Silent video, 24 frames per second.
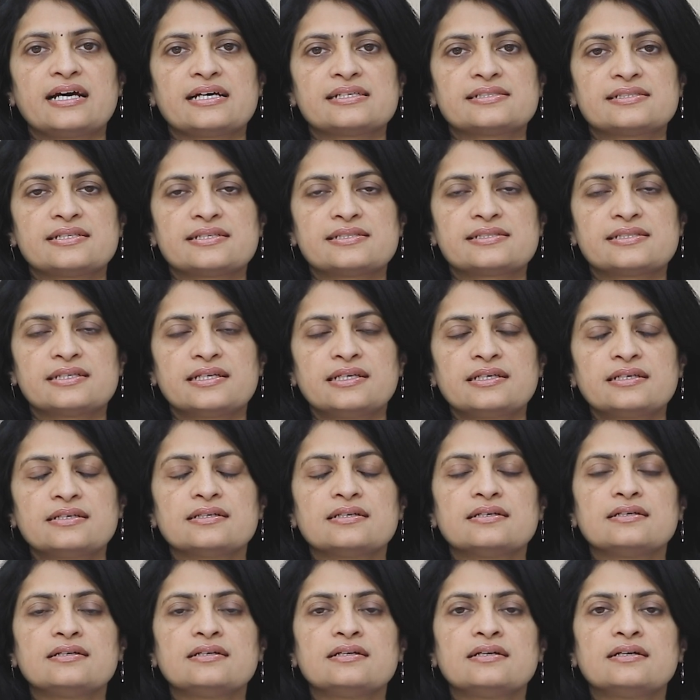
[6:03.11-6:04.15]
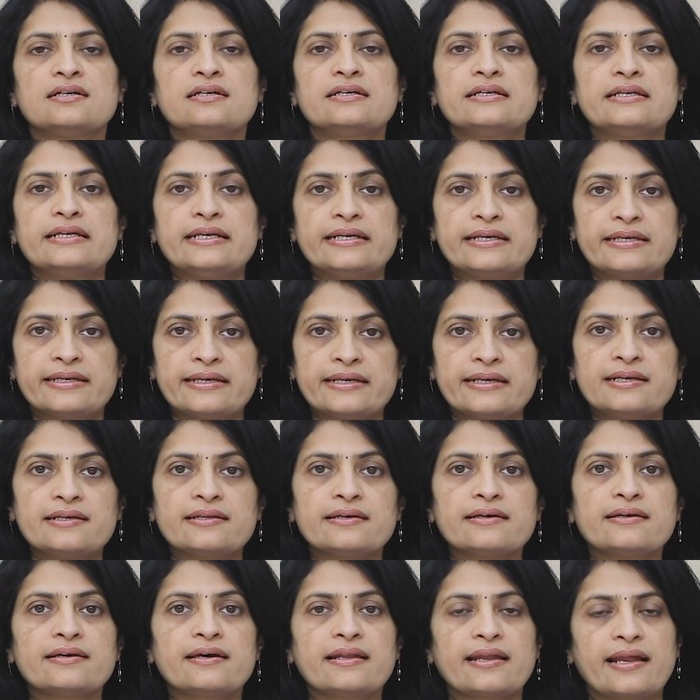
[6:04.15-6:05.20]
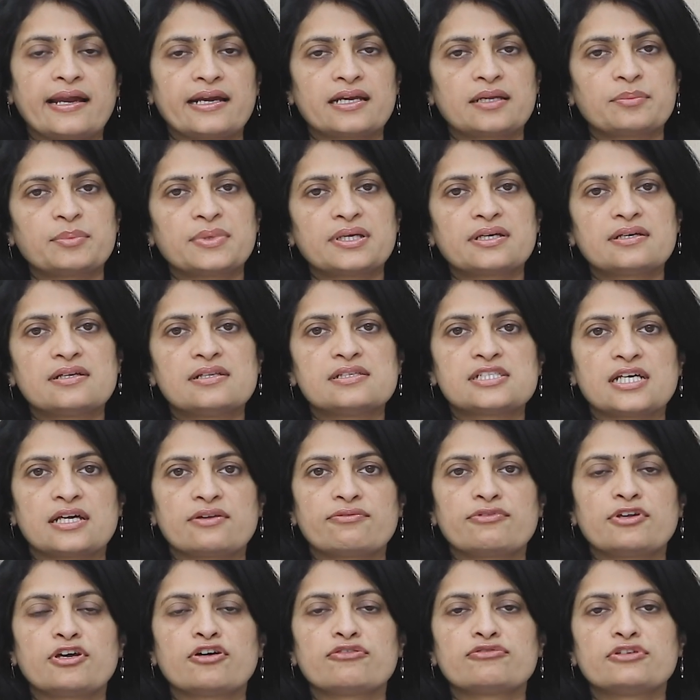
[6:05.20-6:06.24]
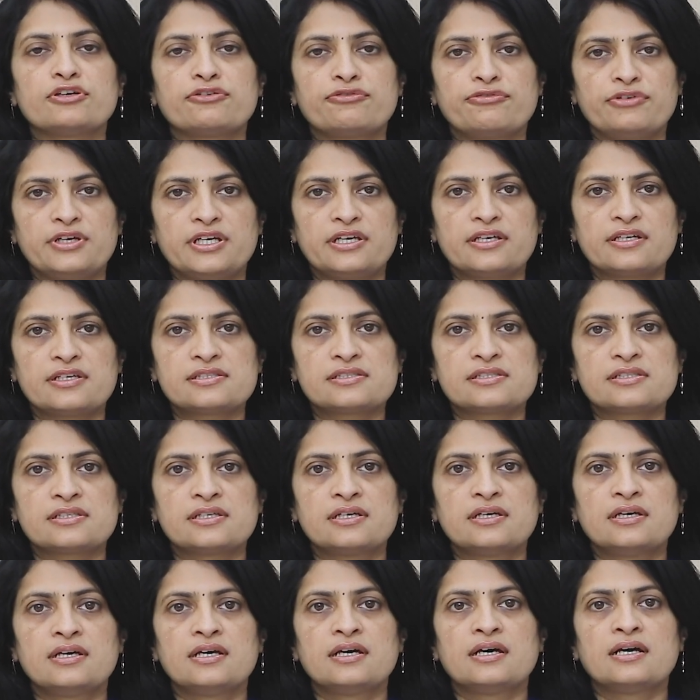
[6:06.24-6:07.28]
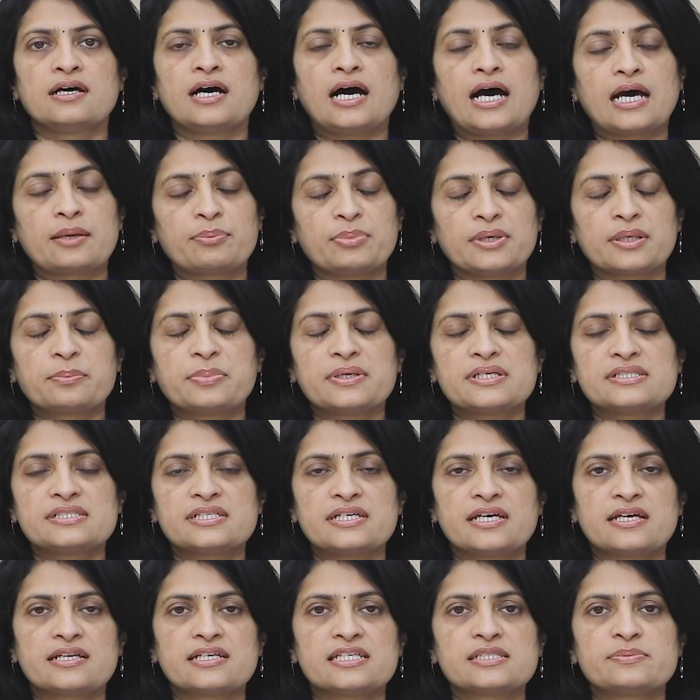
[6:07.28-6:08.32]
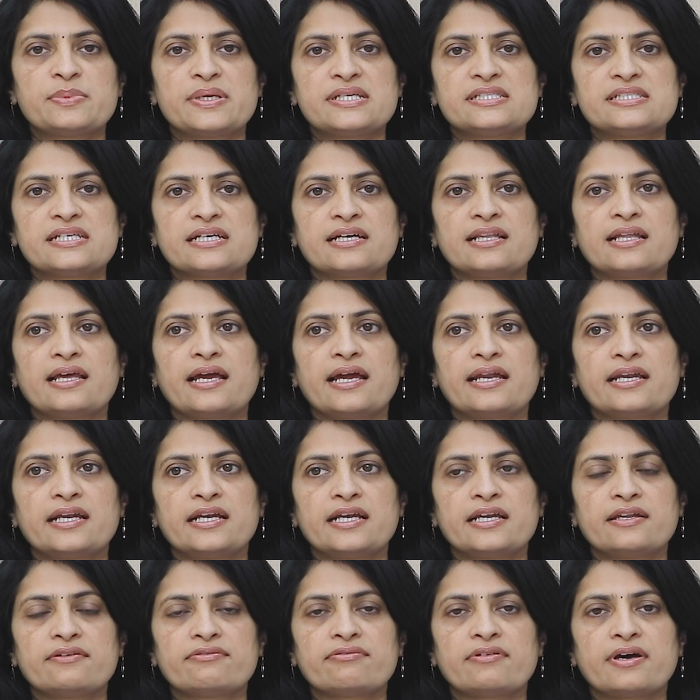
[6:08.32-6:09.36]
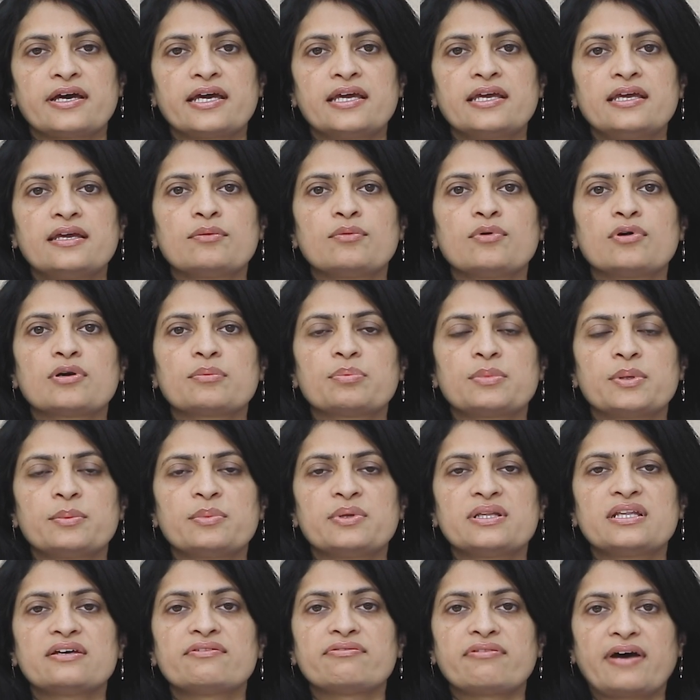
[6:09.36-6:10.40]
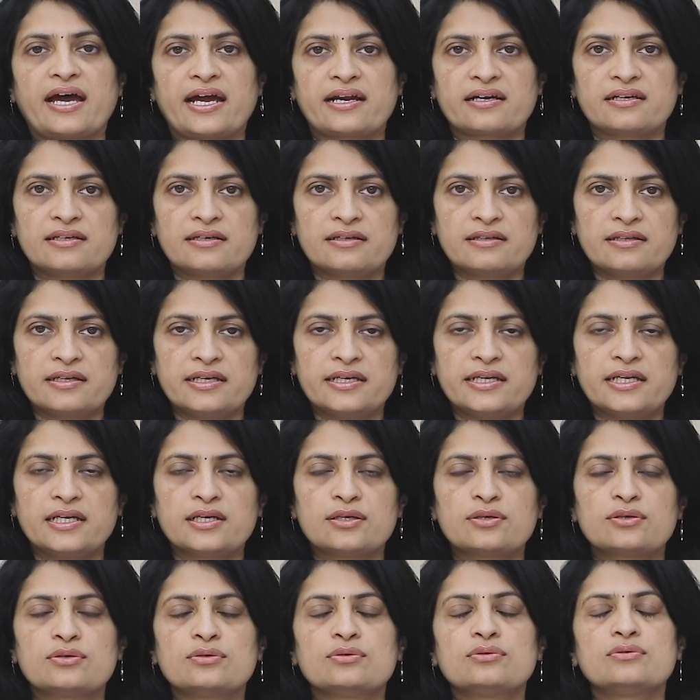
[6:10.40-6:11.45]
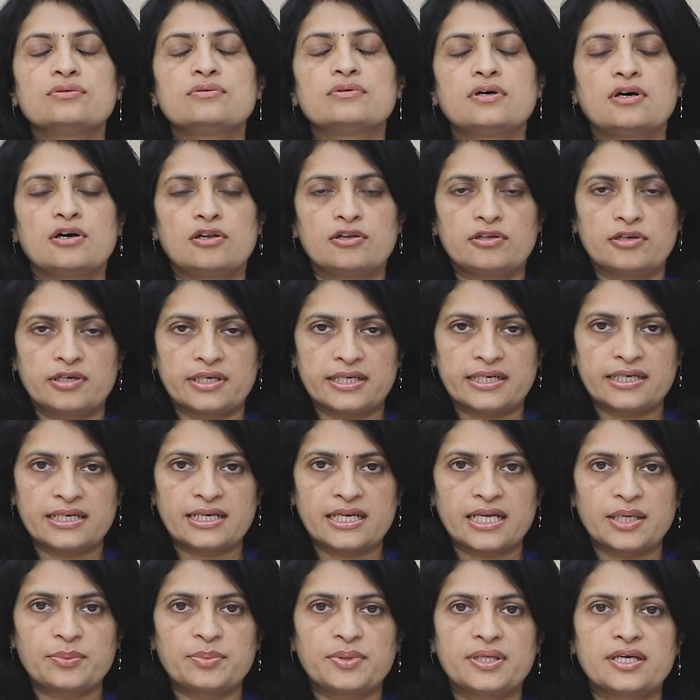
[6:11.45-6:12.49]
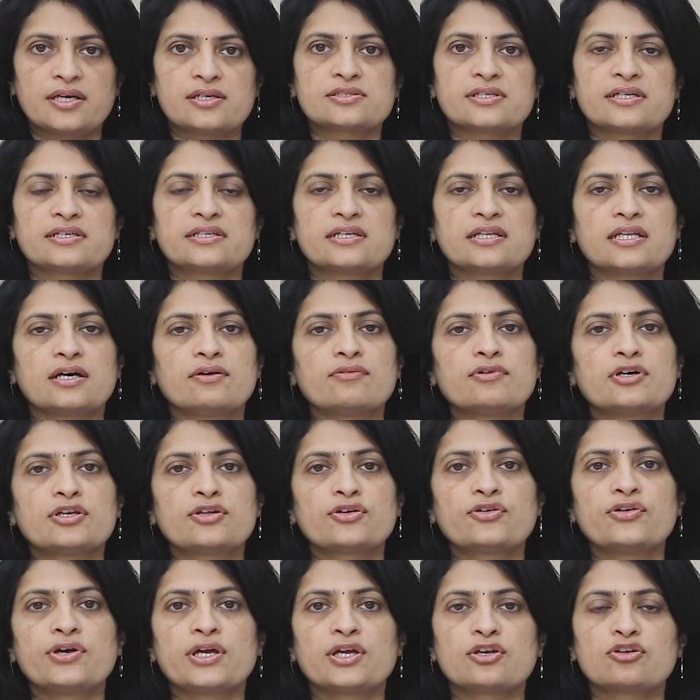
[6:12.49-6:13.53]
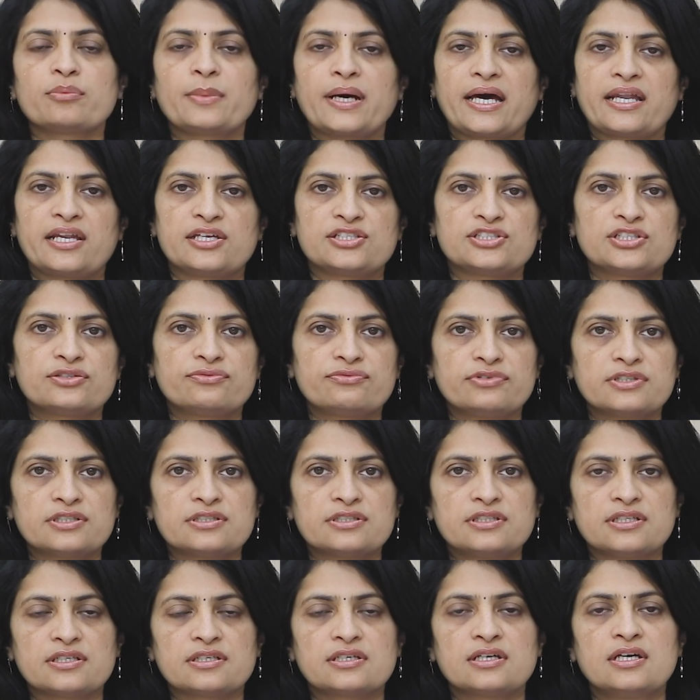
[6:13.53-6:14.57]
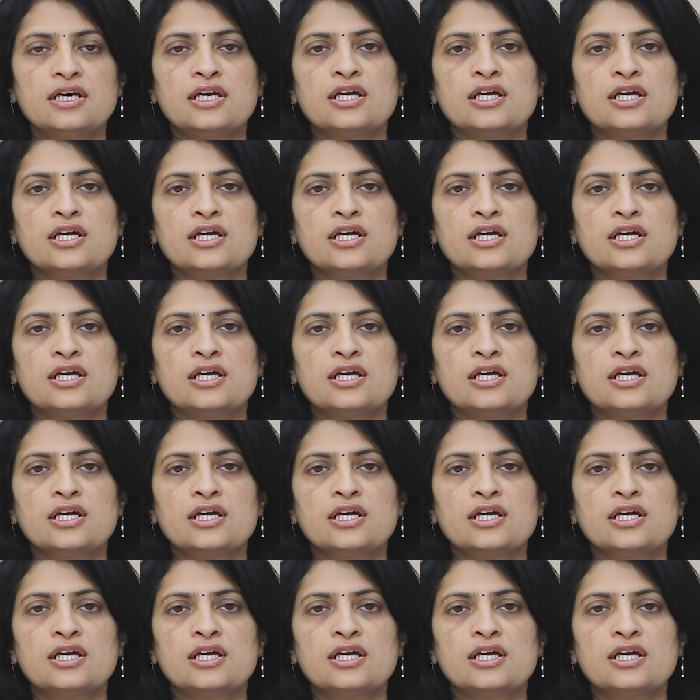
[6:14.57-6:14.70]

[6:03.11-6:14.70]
assessing a detailed anatomical survey of the fetus. Our purpose here is basically identify what may be the factor leading to oligohydramnios, and then how are you going to manage it further.